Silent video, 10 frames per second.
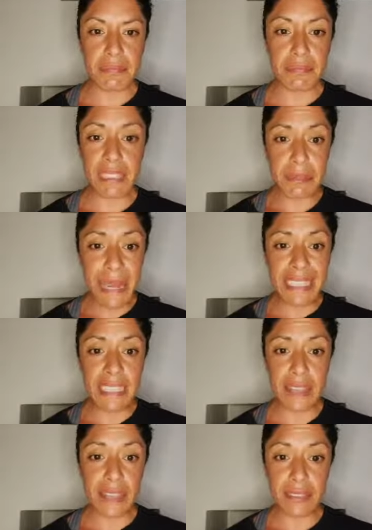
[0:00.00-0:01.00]
Doesn't
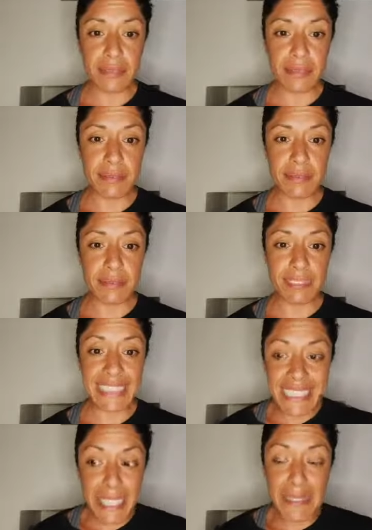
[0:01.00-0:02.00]
matter.
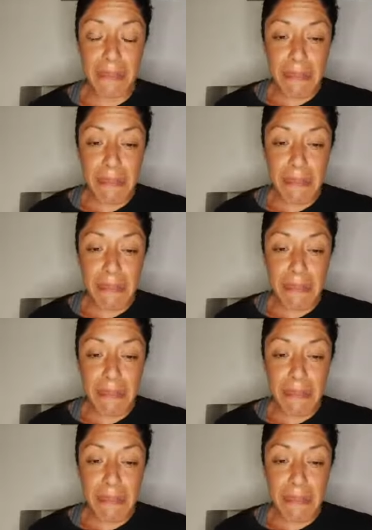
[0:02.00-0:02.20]
doesn't